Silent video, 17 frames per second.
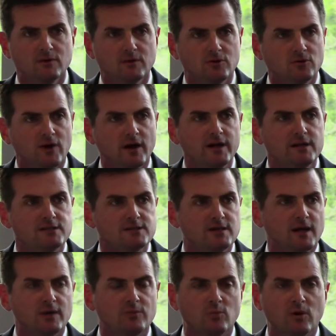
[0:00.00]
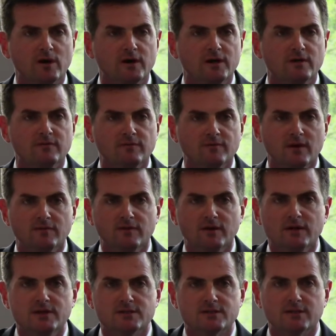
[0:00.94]
greatest headway of
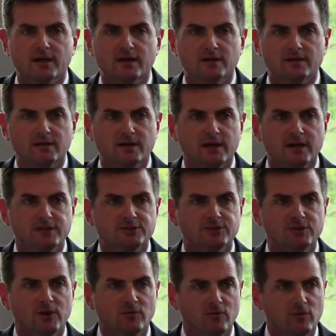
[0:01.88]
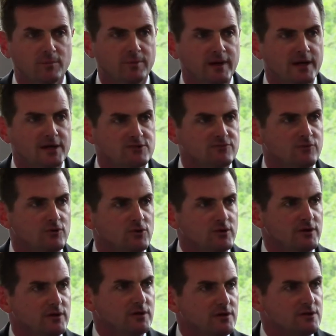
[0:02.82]
any state in the nation over the past few
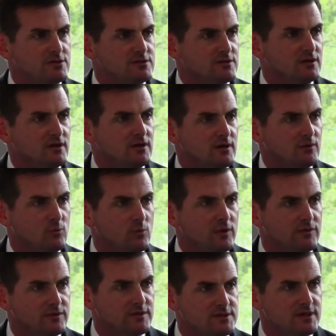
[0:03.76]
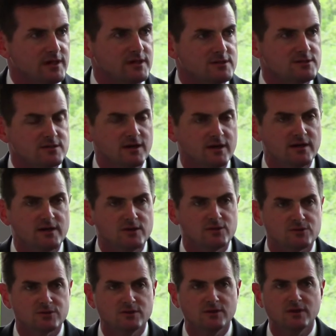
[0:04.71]
years with the Texas
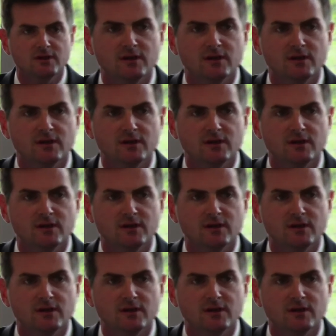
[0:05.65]
House